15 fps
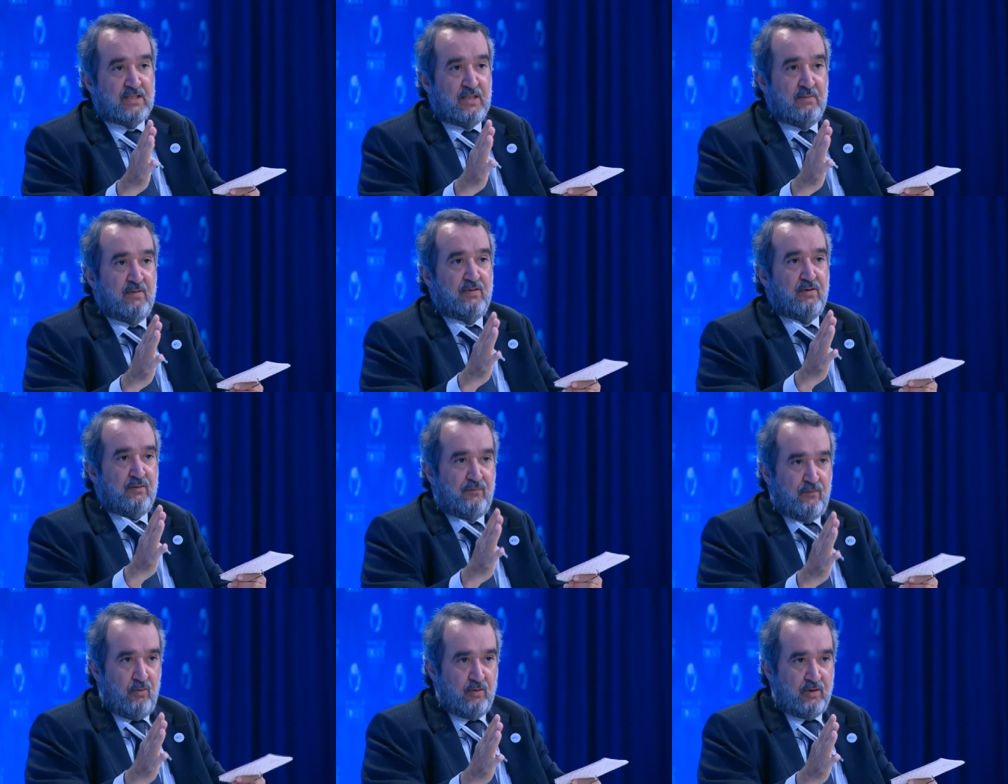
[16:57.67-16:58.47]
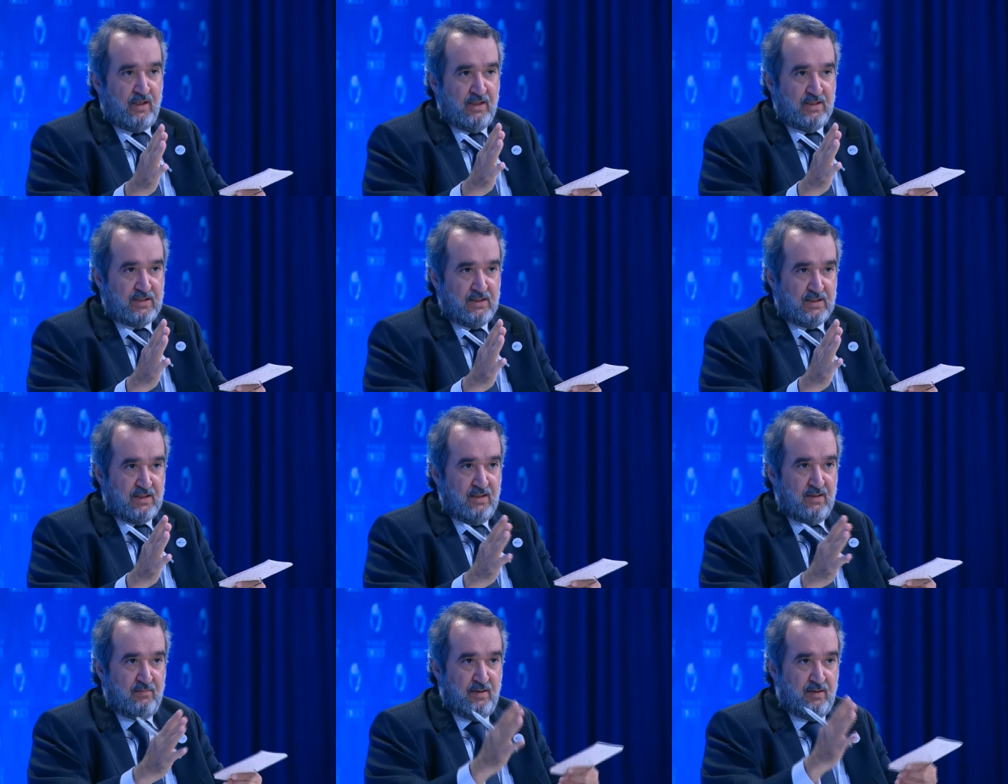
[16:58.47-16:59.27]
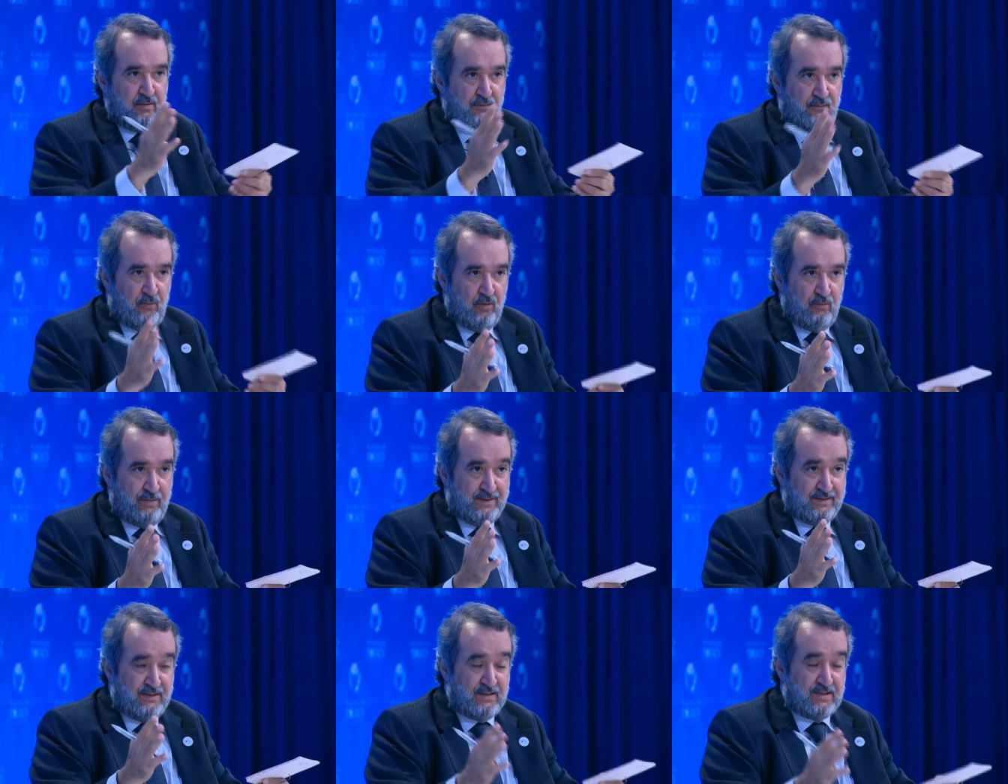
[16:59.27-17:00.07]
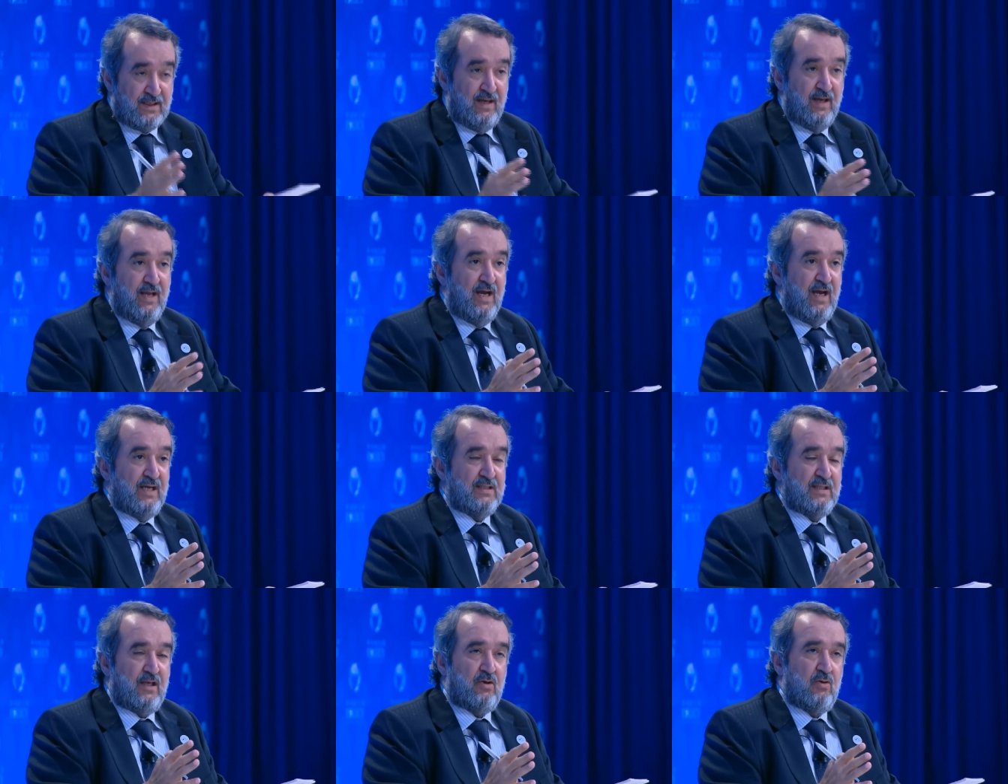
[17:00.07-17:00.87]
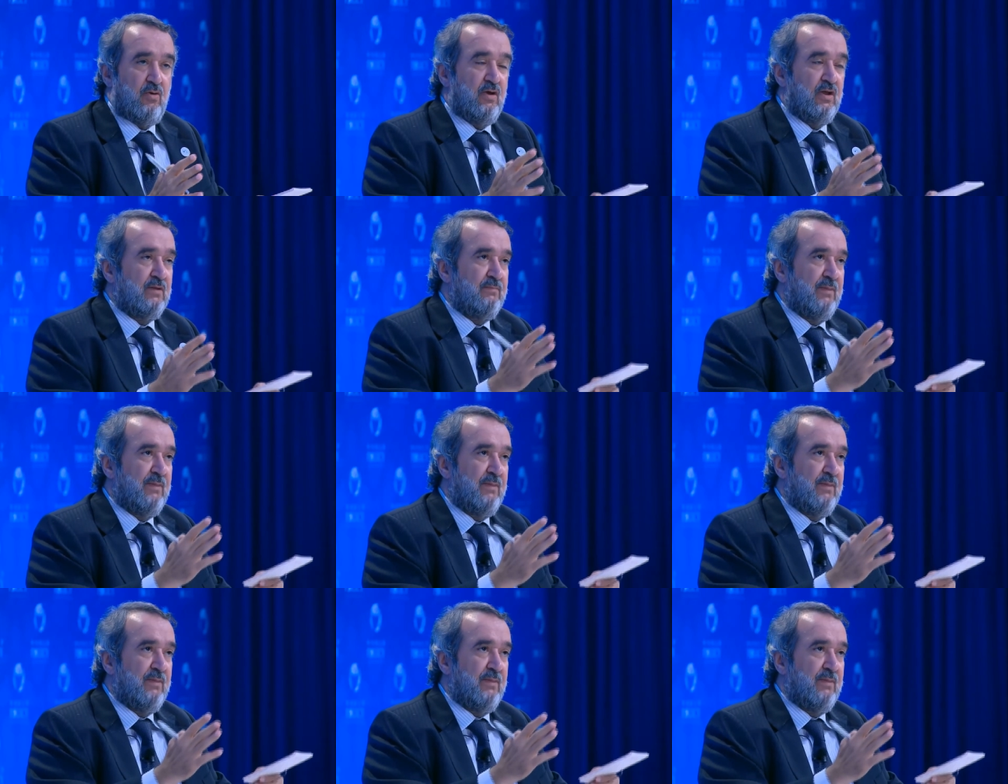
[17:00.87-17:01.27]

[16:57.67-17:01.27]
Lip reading: the mother of all cases and the mother of all battles, as they call it.